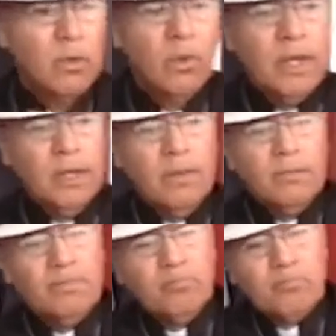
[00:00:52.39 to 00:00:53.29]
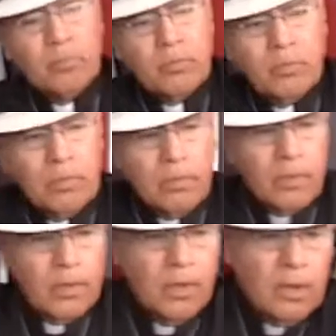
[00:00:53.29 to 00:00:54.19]
Well,
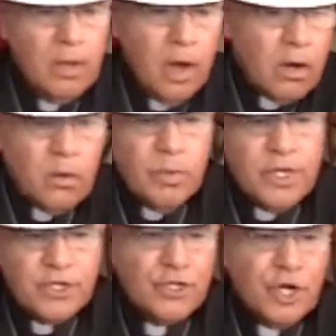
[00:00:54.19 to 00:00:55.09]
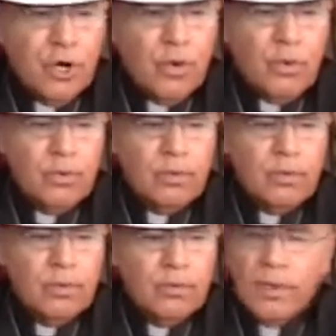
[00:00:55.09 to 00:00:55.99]
how are we to know
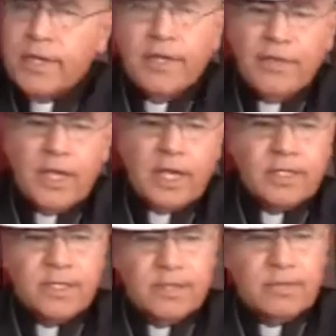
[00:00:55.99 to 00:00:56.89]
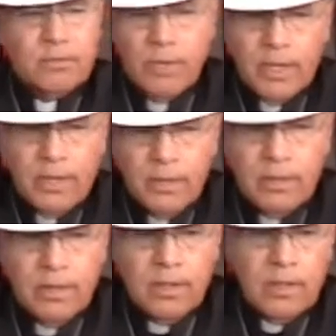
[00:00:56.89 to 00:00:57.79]
what He thinks? Well,
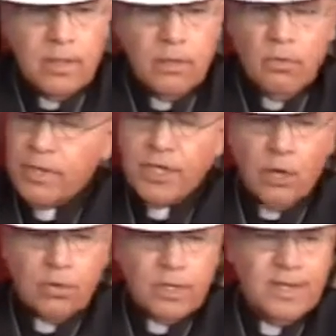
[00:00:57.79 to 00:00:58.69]
we don't.